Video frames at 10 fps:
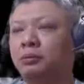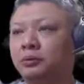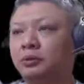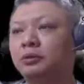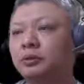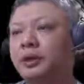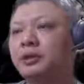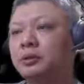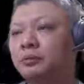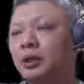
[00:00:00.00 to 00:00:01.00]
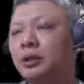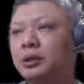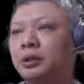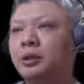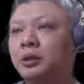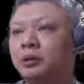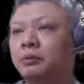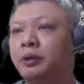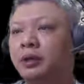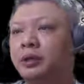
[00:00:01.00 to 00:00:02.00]
So no matter what
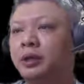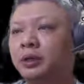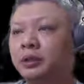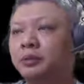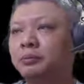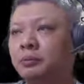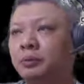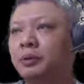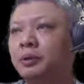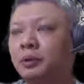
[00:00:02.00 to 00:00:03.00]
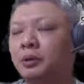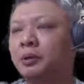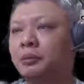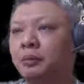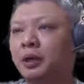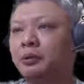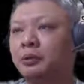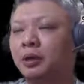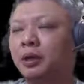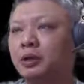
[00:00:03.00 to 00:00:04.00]
red does,
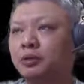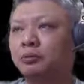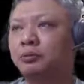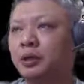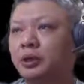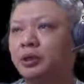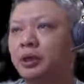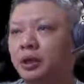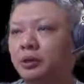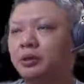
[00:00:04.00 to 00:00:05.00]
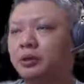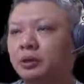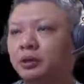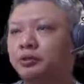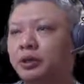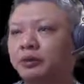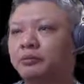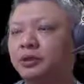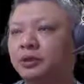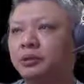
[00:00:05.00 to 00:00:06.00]
this would be a trade of
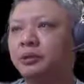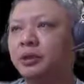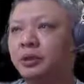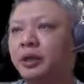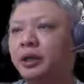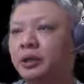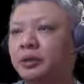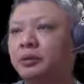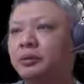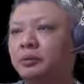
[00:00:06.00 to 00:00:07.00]
material, and